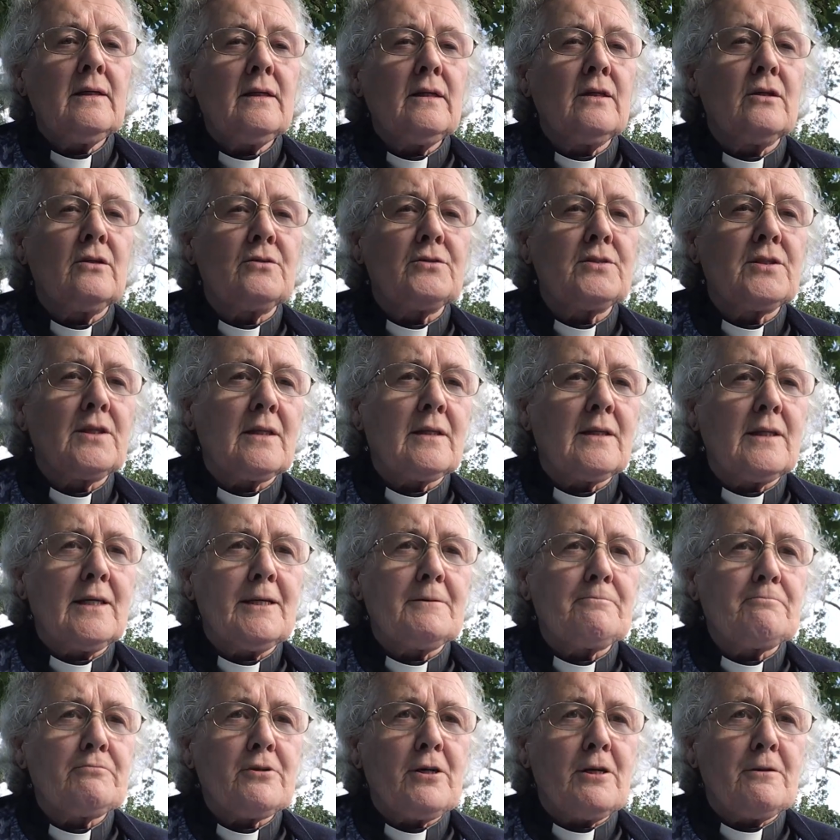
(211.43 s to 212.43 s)
using the
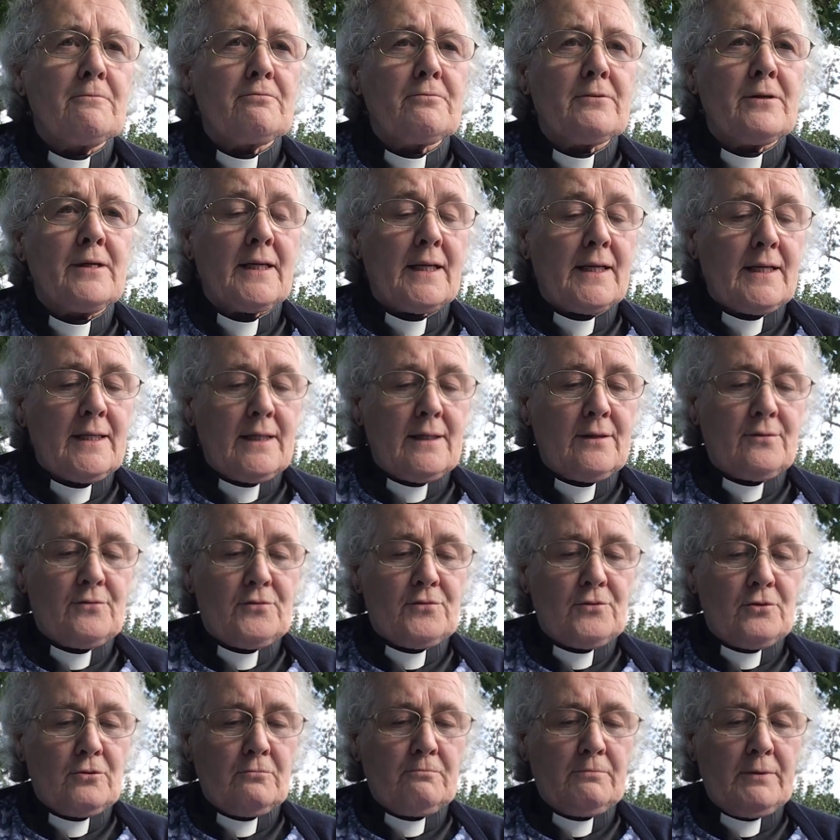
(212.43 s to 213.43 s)
appropriate
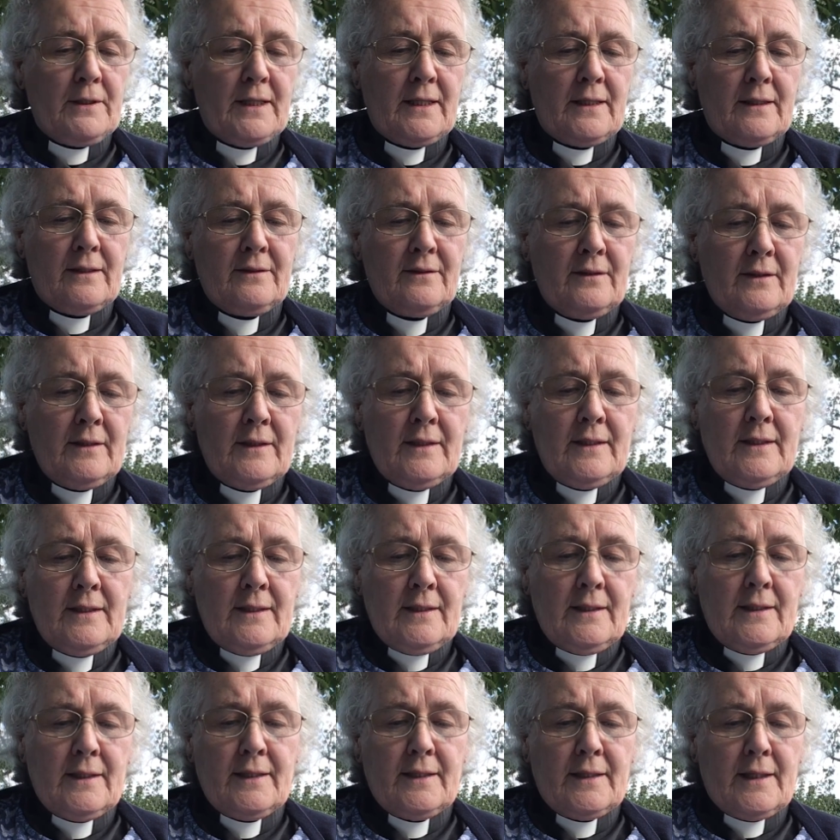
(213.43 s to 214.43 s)
council bin
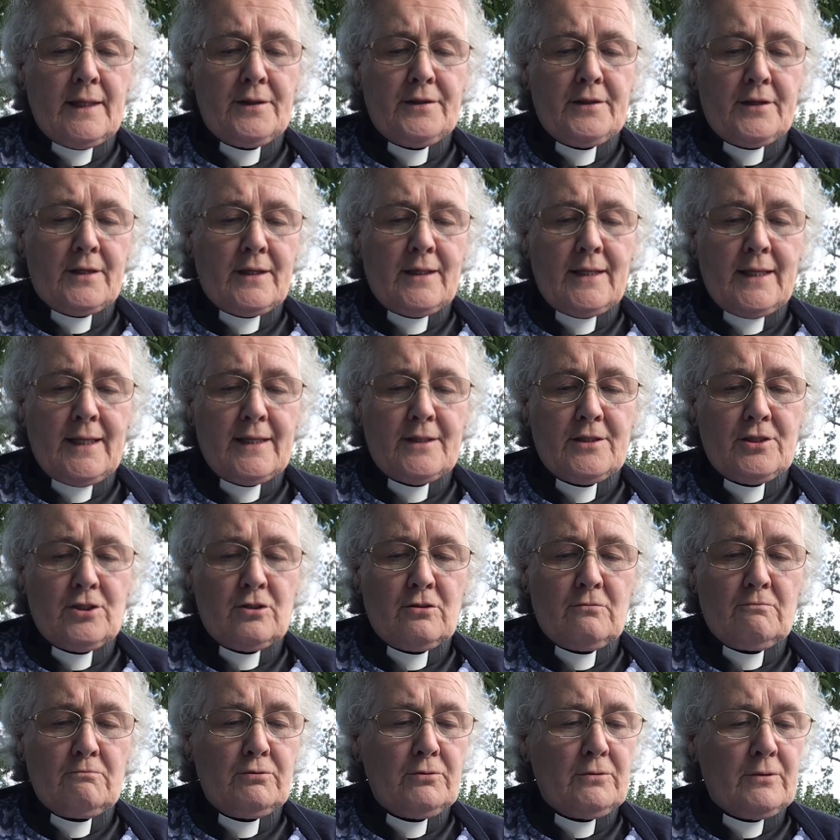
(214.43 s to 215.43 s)
and other
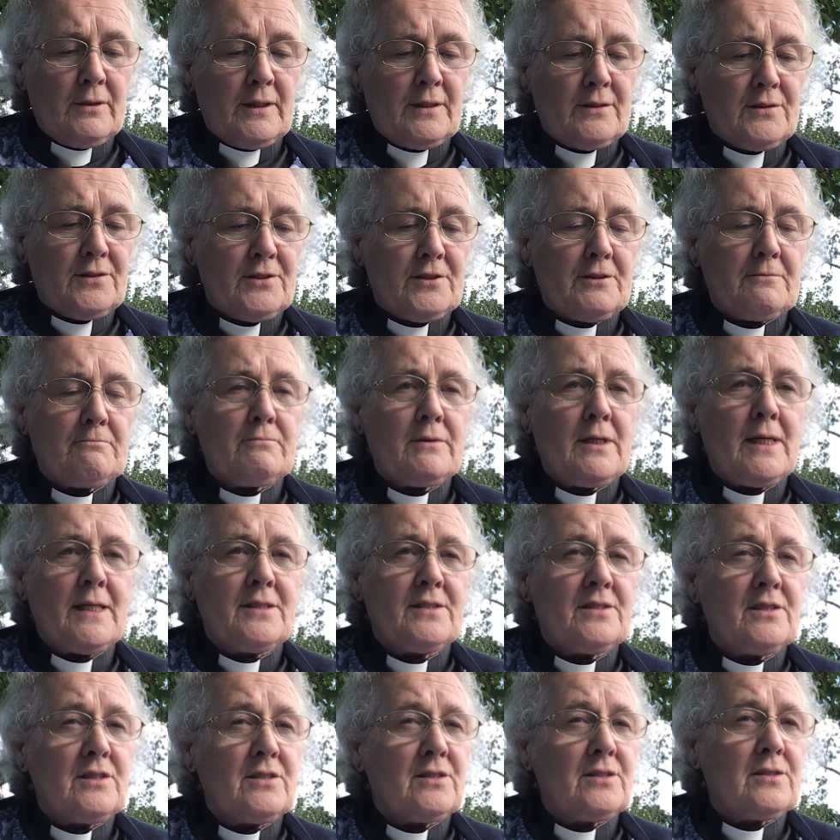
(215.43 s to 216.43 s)
collection points at
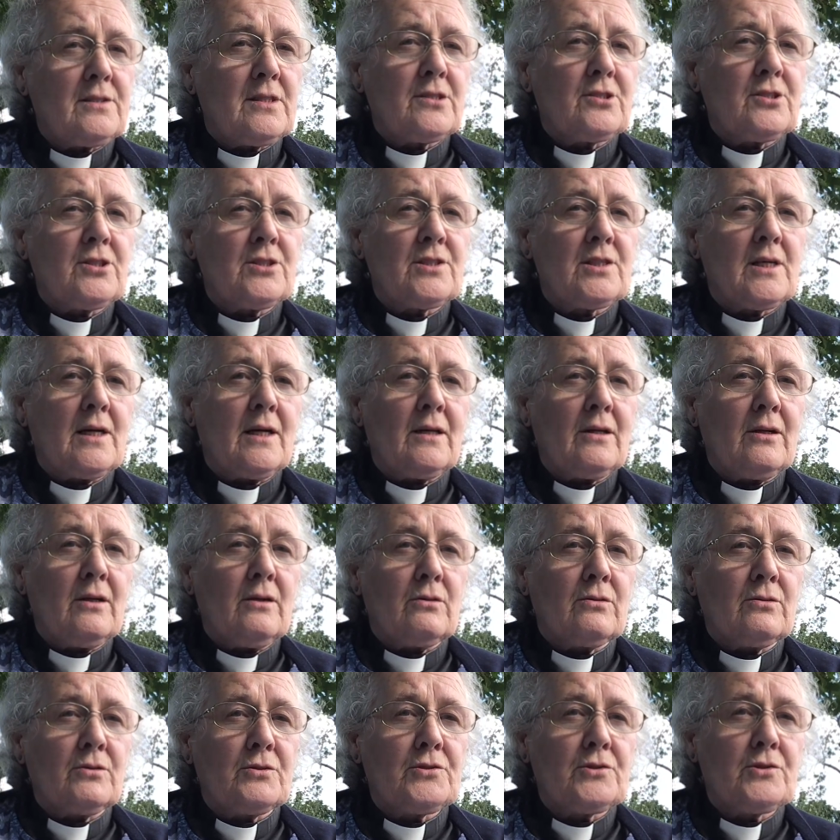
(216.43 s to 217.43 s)
places such as our
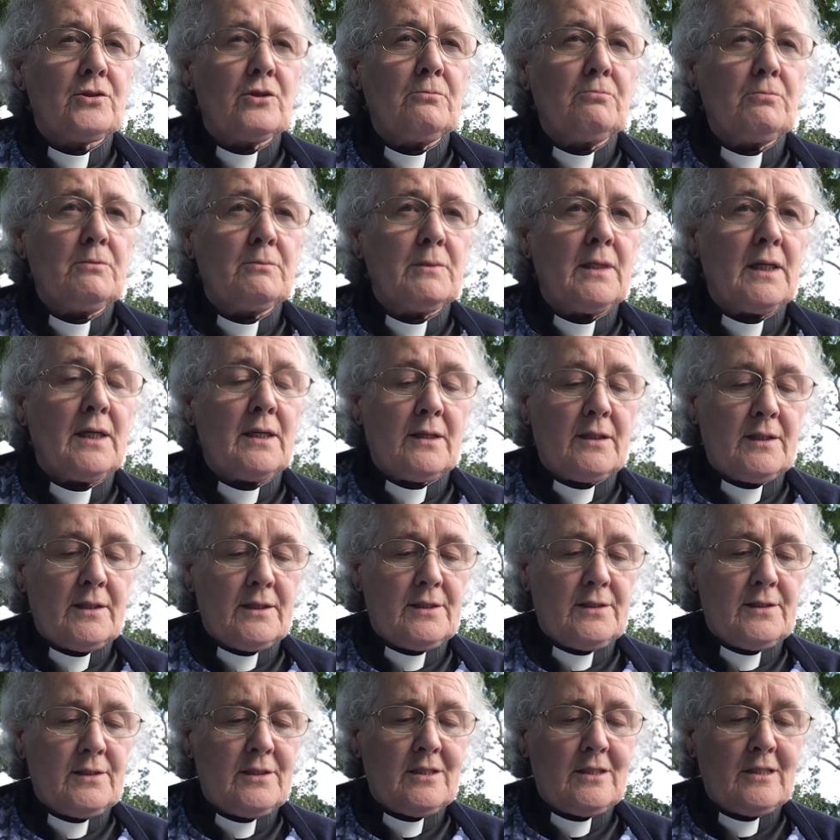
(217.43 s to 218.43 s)
local
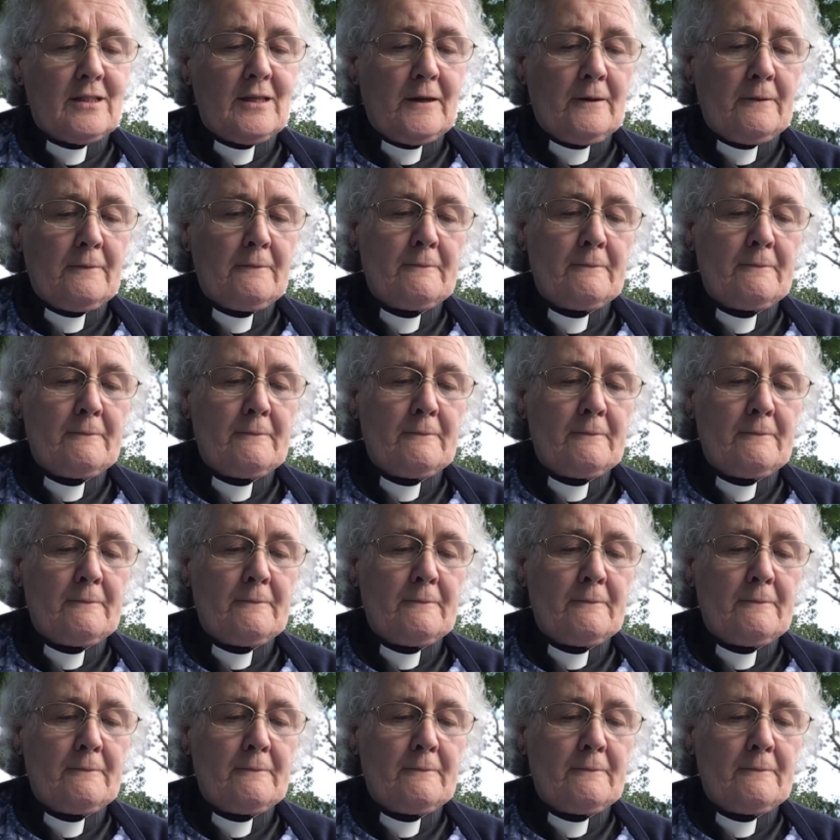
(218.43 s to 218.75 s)
supermarkets.